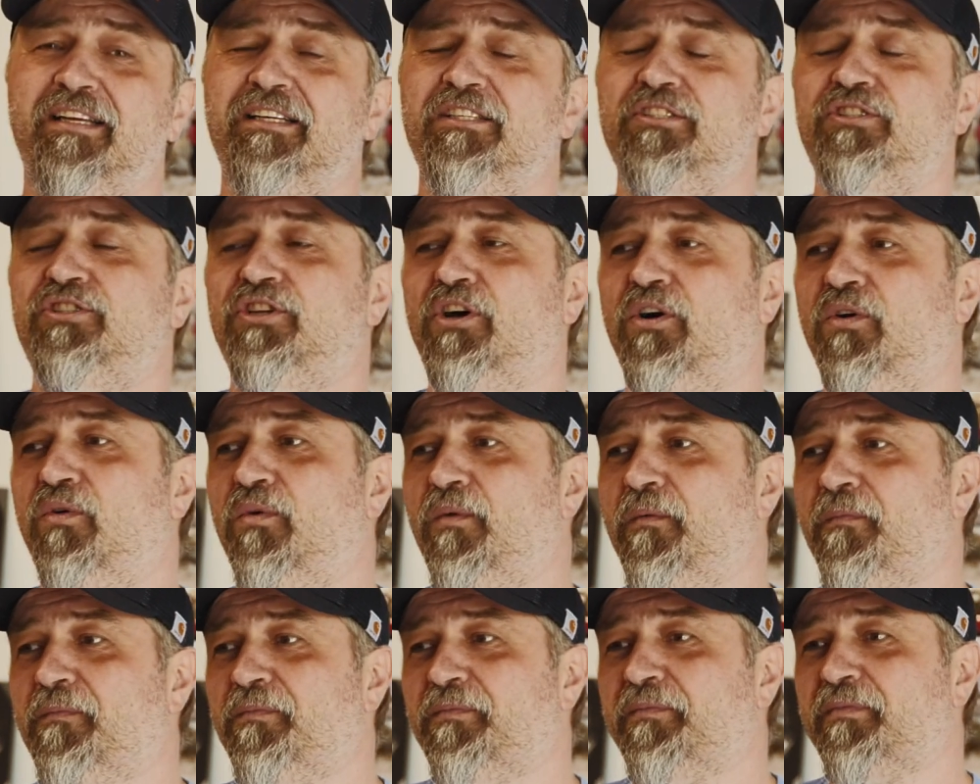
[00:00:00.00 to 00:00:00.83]

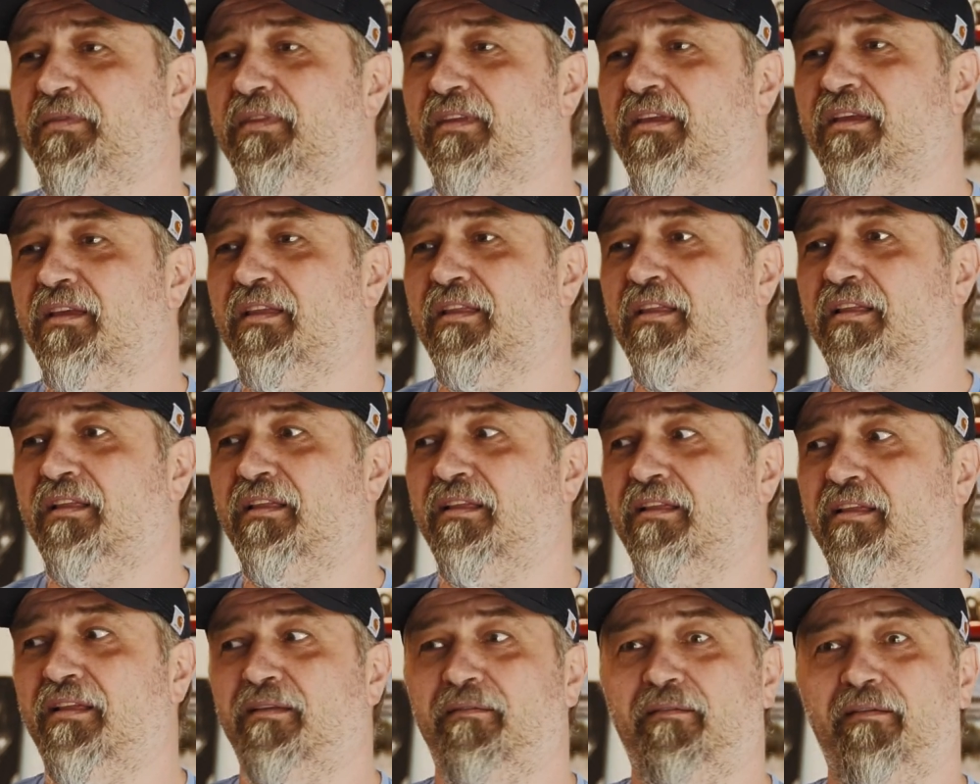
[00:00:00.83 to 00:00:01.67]
So
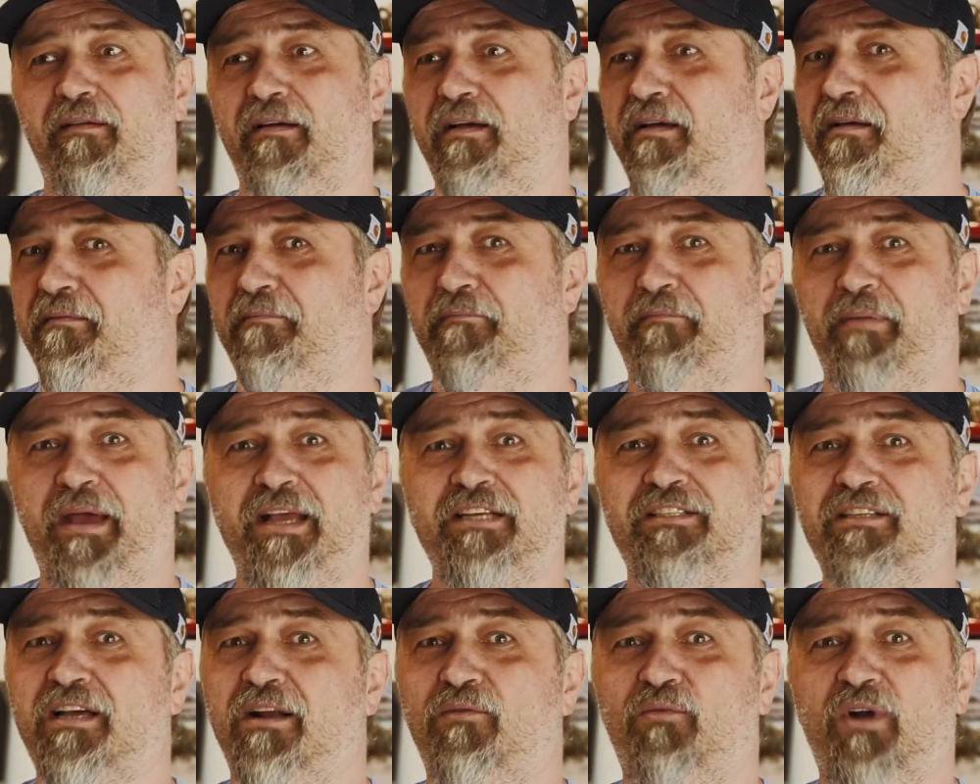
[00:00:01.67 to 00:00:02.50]

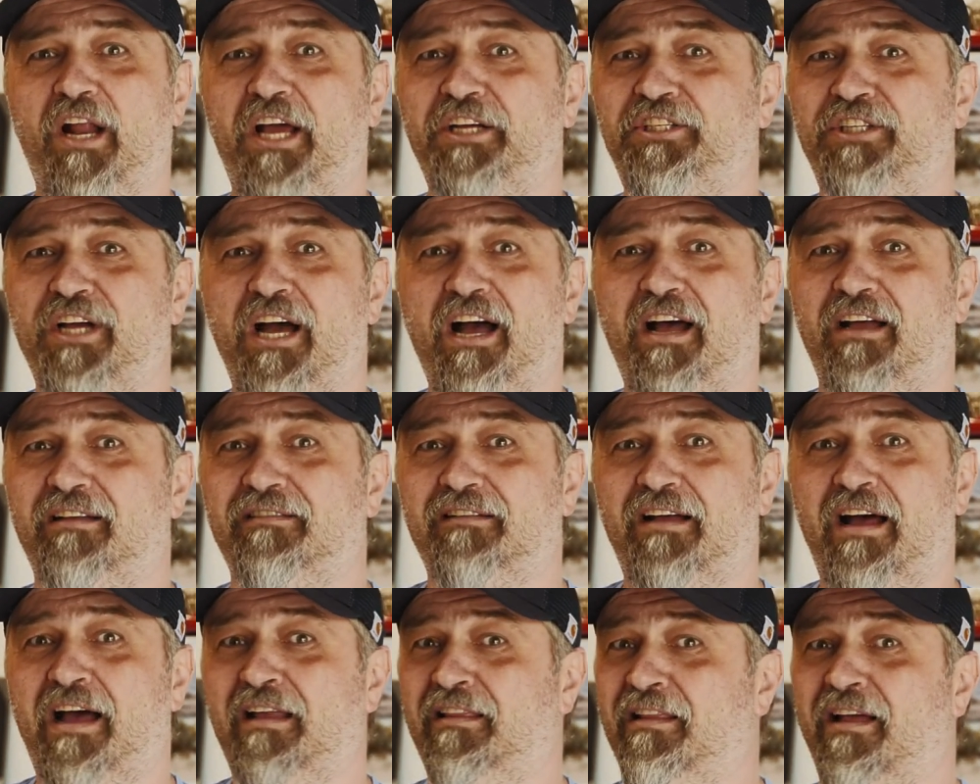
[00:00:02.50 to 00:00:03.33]
based on what I shot,
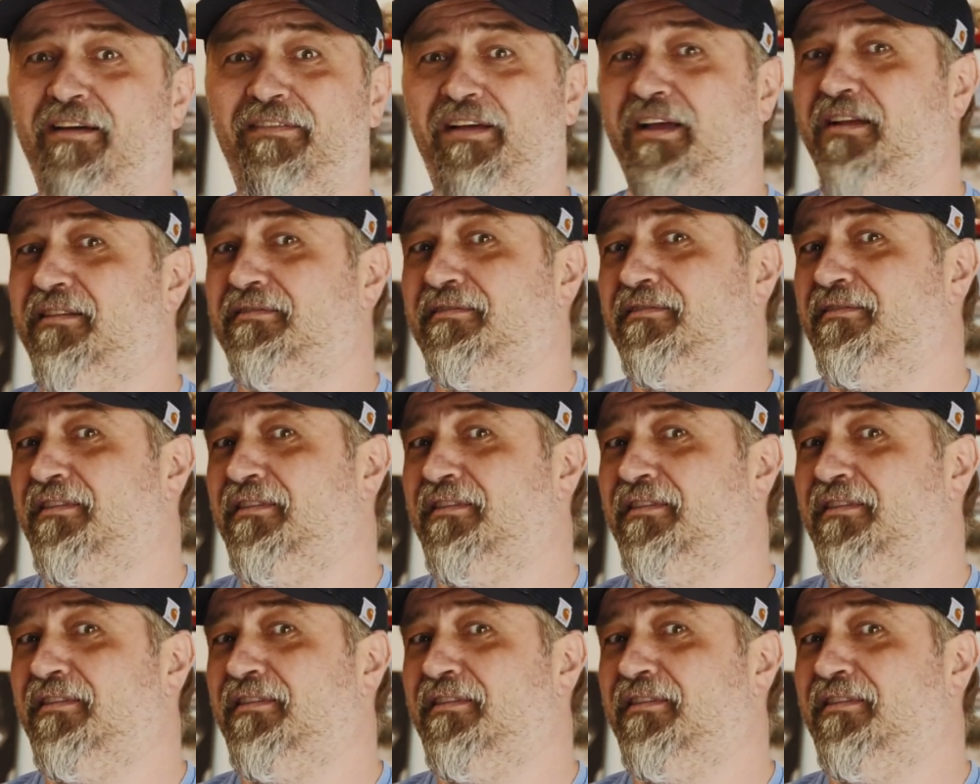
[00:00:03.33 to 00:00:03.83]
I love it.